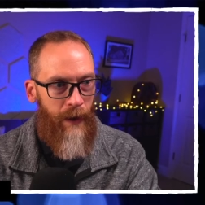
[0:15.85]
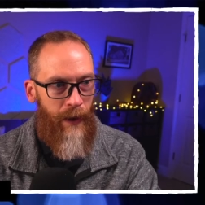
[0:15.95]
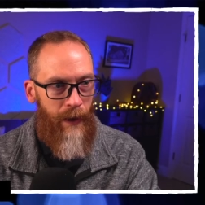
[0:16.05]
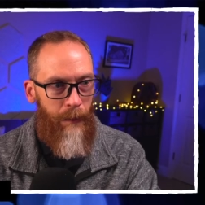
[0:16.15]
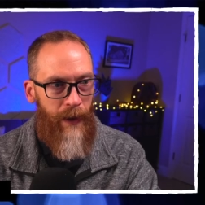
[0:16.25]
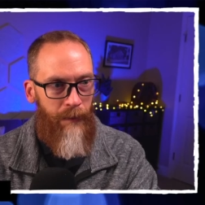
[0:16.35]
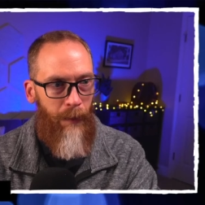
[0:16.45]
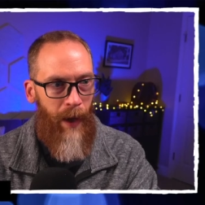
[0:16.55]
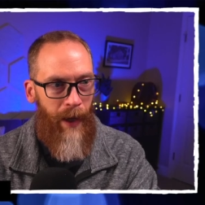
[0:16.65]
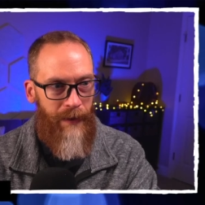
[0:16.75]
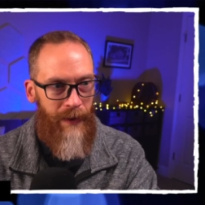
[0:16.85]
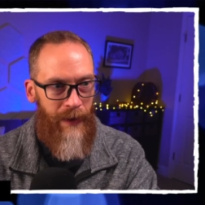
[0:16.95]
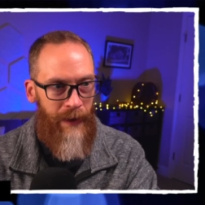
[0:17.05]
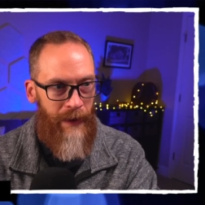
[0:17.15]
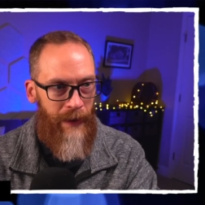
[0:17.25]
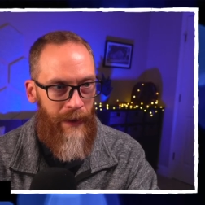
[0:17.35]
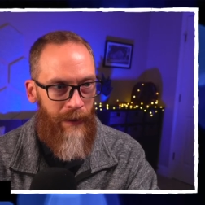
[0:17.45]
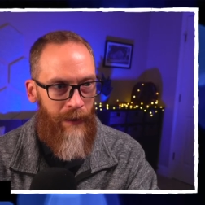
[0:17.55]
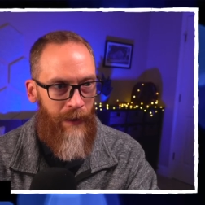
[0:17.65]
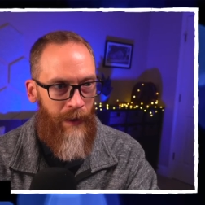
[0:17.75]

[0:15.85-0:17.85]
at a big box in here.